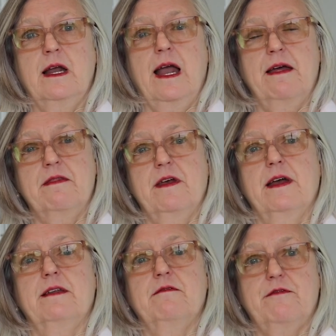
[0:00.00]
And
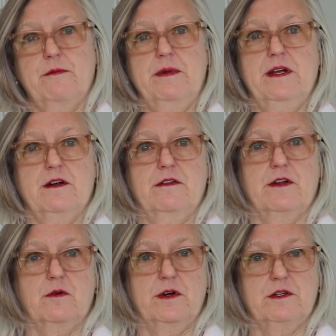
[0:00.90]
then from here, they're
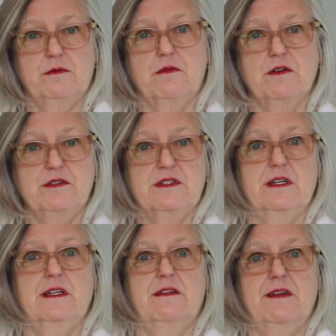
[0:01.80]
going to roast
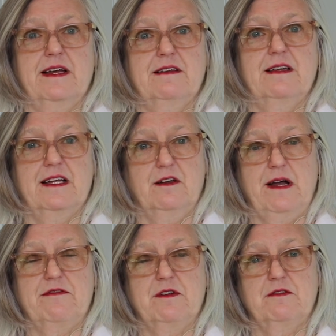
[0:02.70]
it, and then it'll
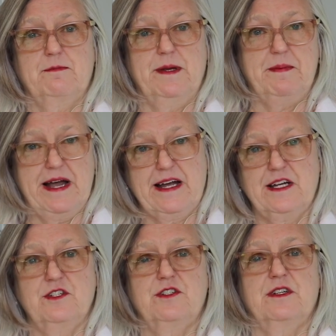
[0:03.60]
have to be
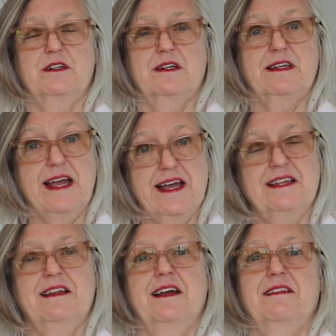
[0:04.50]
packaged
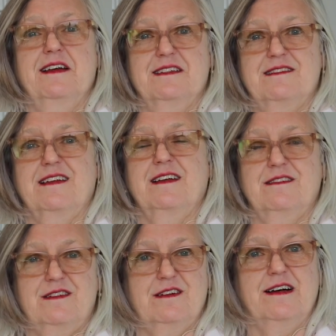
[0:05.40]
again and then
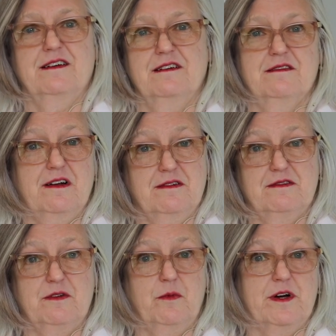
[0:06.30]
sent uh, uh
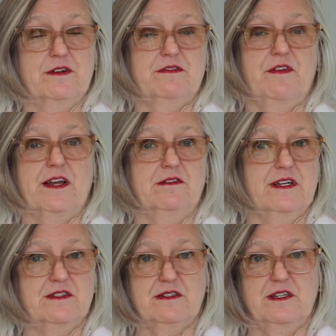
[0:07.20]
to where its final
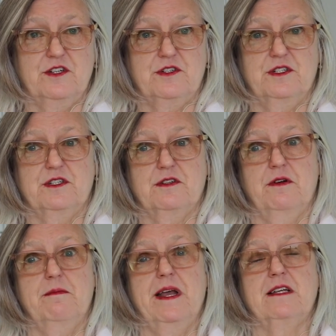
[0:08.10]
destination is. So
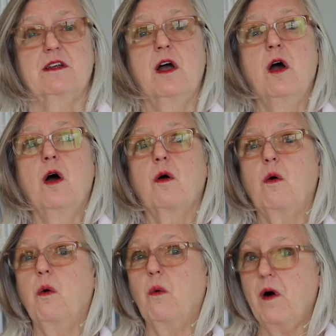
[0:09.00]
it makes
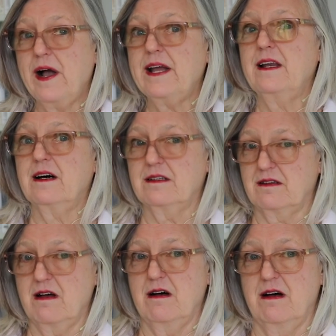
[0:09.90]
quite a
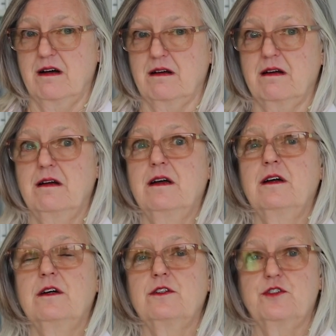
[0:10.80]
long
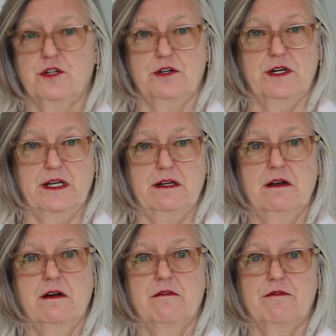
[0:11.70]
journey
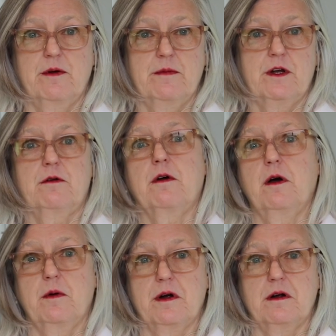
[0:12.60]
from the
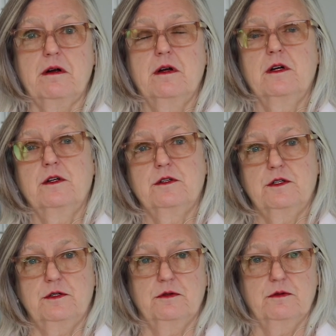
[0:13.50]
grower
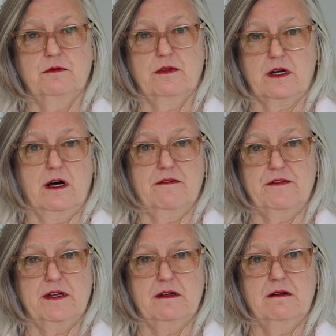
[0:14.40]
to the
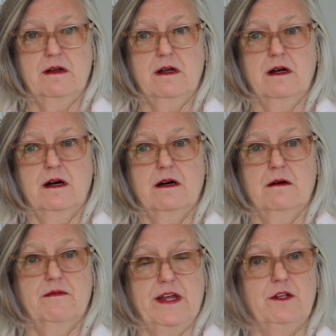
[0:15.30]
coffee uh,
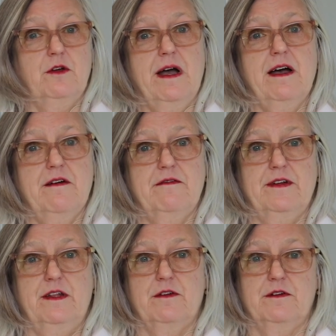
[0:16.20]
that you have
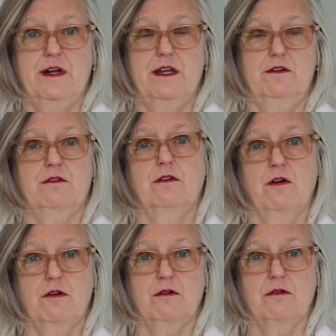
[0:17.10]
either at your
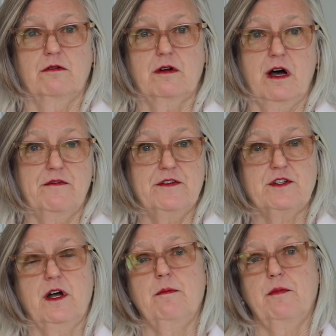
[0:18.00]
local coffee
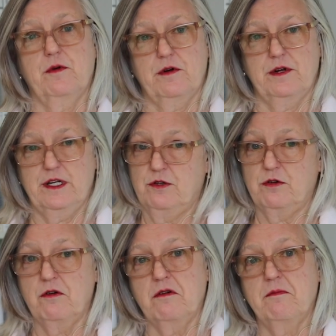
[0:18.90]
shop or in your
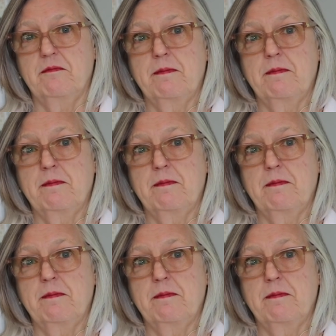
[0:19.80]
home.